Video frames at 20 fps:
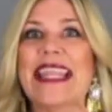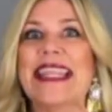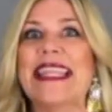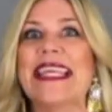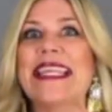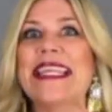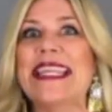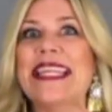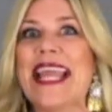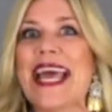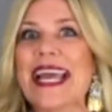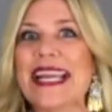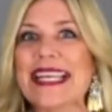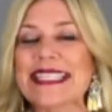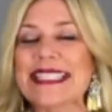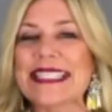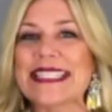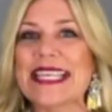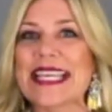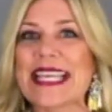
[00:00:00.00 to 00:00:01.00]
The
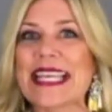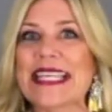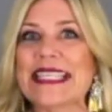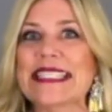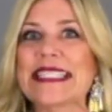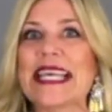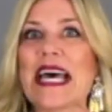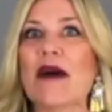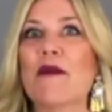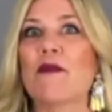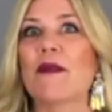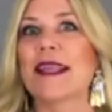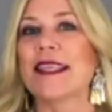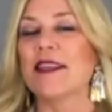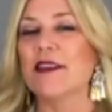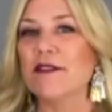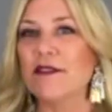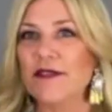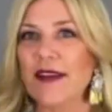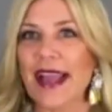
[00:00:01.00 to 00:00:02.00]
next thing is that when
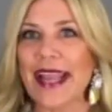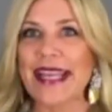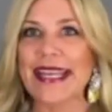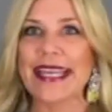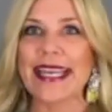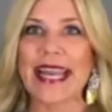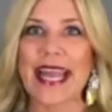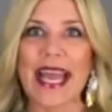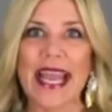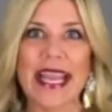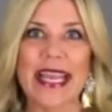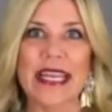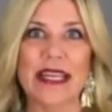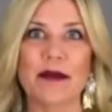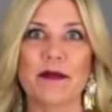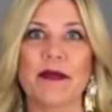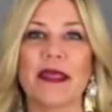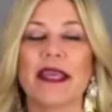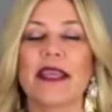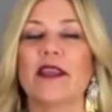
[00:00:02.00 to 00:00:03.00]
you find an
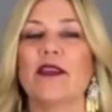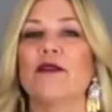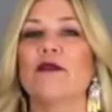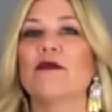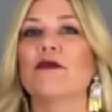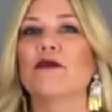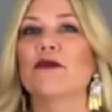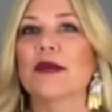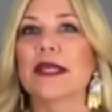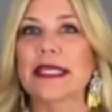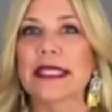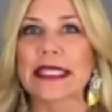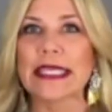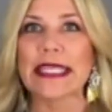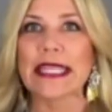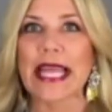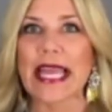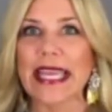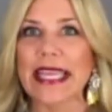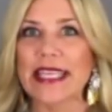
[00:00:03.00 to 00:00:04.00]
item that you really
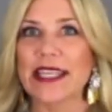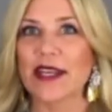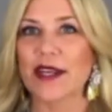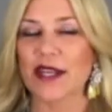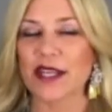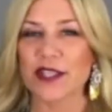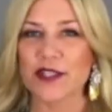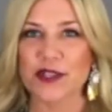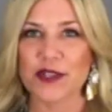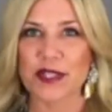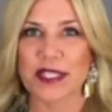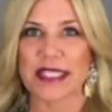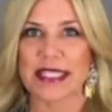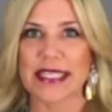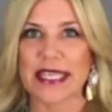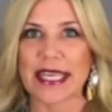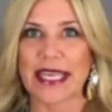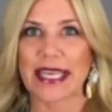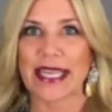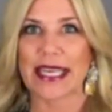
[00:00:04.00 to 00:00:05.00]
like and are interested
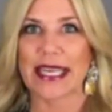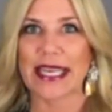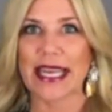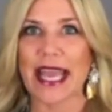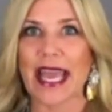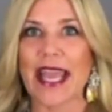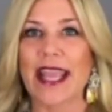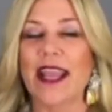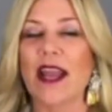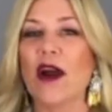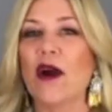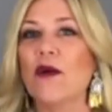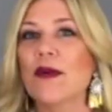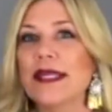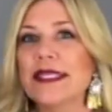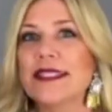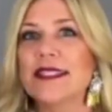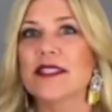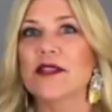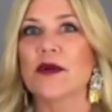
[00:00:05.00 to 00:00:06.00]
in, I
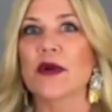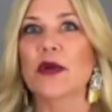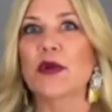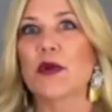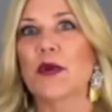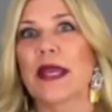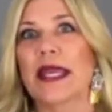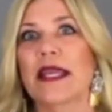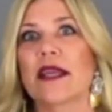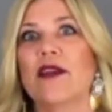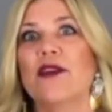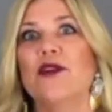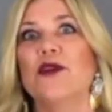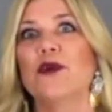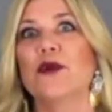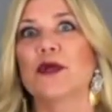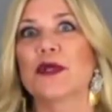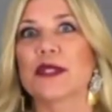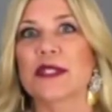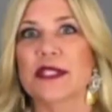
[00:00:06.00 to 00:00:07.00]
always do a quick
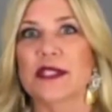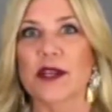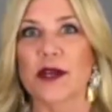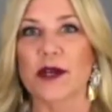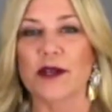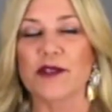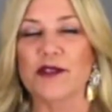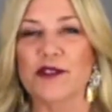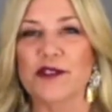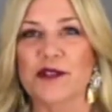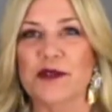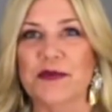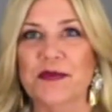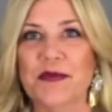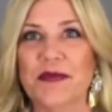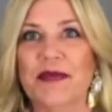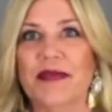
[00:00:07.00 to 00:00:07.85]
Google search,